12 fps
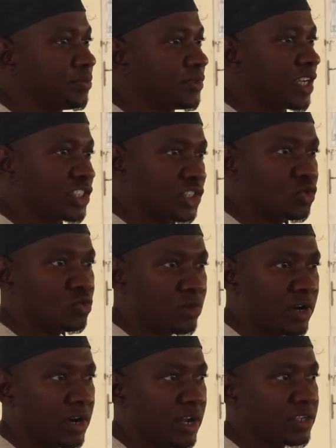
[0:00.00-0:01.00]
That is
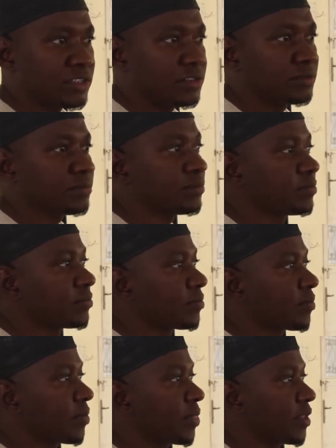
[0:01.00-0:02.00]
human rights.
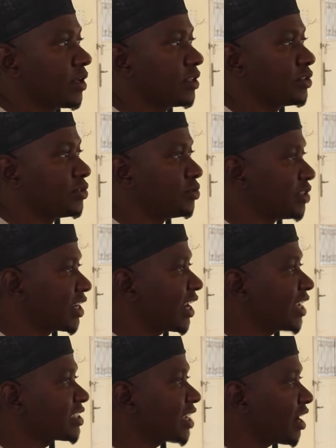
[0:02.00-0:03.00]
Do the
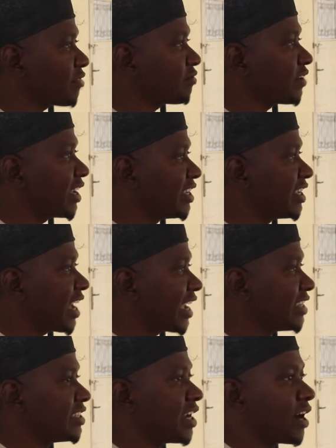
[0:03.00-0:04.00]
class have any
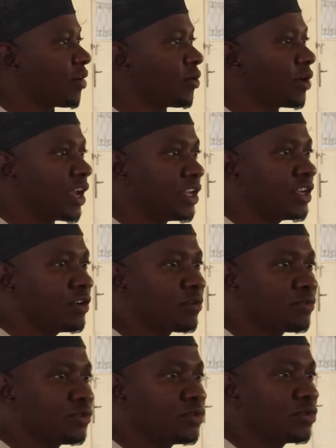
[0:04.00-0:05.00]
idea, or any
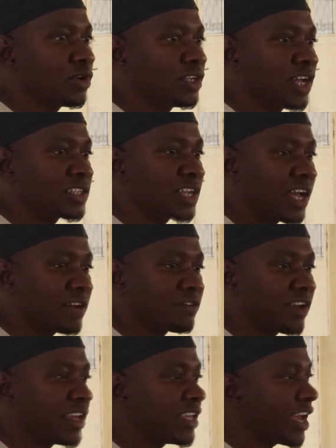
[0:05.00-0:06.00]
of you does
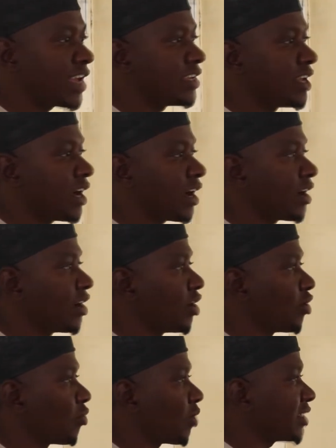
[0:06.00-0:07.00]
have any idea
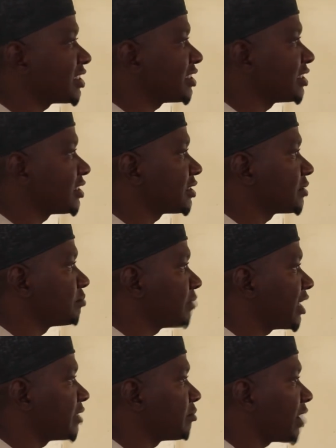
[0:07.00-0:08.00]
what is
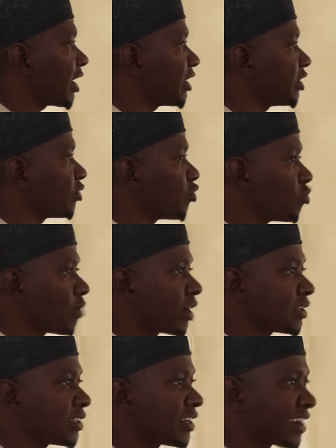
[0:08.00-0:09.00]
meant by
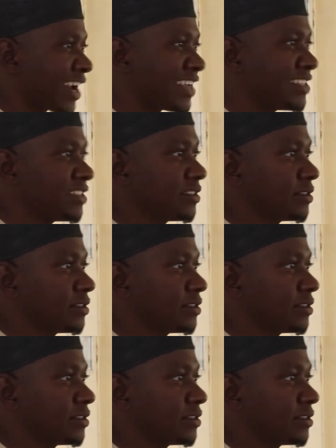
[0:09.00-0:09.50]
human right?